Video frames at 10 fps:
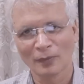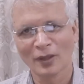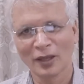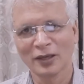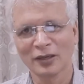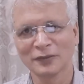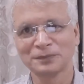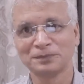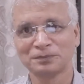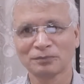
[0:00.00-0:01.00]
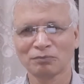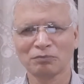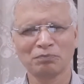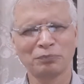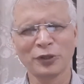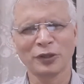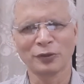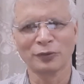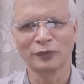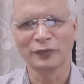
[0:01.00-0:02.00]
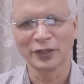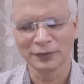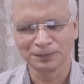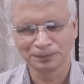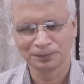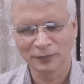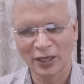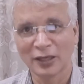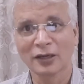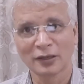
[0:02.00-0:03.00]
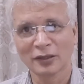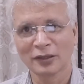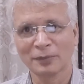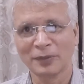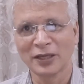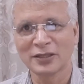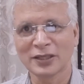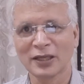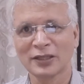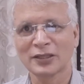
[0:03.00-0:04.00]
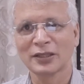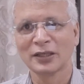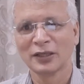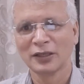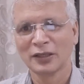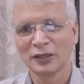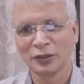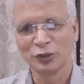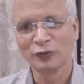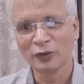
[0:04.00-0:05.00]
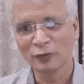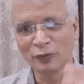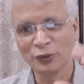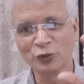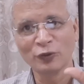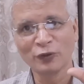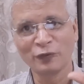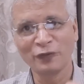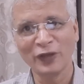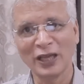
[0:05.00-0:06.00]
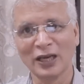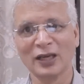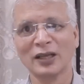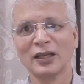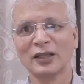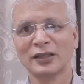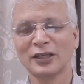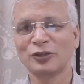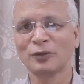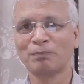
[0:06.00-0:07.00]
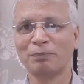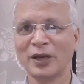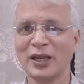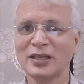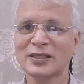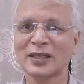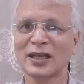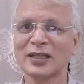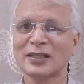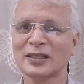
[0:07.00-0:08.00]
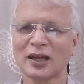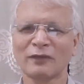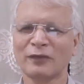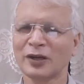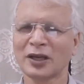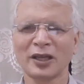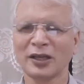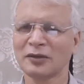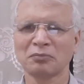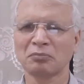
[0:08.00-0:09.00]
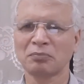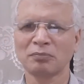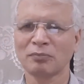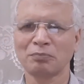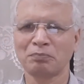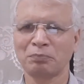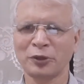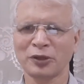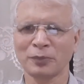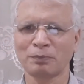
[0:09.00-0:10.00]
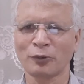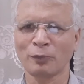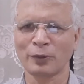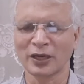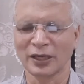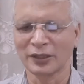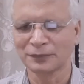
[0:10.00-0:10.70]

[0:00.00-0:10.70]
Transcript: in a pretty good way, and the brain cells, you would feel that your brain cells are working pretty properly.